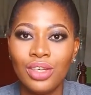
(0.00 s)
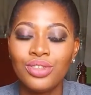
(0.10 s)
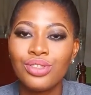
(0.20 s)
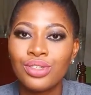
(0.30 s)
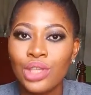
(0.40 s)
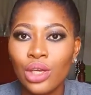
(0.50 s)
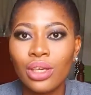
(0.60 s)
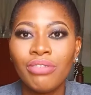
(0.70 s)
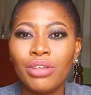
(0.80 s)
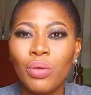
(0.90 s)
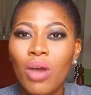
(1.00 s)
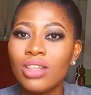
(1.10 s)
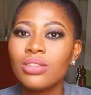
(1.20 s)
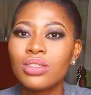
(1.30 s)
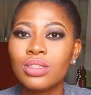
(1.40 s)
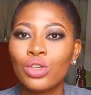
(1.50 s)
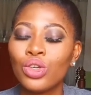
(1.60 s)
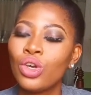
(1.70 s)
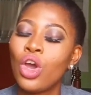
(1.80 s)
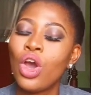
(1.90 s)
So, if you want
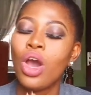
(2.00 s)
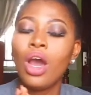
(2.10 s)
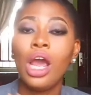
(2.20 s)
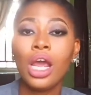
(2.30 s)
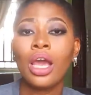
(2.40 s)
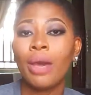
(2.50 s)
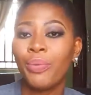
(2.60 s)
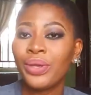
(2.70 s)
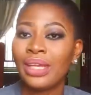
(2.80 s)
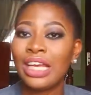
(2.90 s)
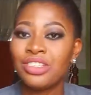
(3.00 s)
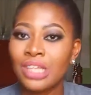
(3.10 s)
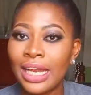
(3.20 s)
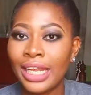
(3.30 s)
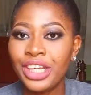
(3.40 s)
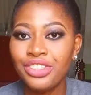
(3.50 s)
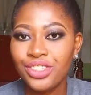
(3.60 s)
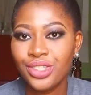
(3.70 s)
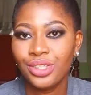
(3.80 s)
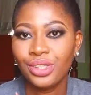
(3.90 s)
to hook up with that
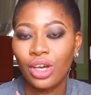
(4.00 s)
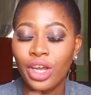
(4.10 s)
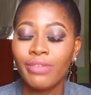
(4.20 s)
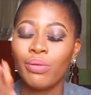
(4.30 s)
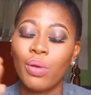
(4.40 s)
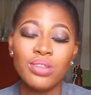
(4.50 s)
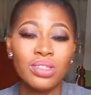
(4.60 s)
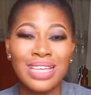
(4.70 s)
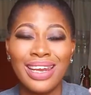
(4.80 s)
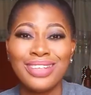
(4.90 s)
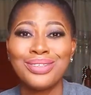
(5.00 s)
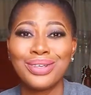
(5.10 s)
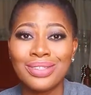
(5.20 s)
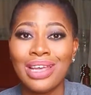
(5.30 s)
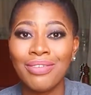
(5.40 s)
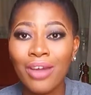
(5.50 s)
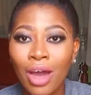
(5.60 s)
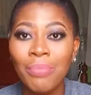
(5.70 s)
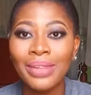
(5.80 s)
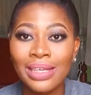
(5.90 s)
challenge, or if you want to challenge yourself
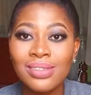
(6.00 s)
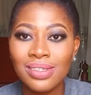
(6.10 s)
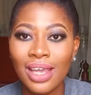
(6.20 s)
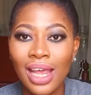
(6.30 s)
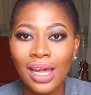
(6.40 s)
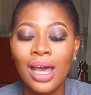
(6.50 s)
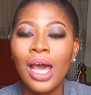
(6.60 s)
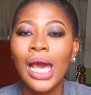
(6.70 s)
come next year,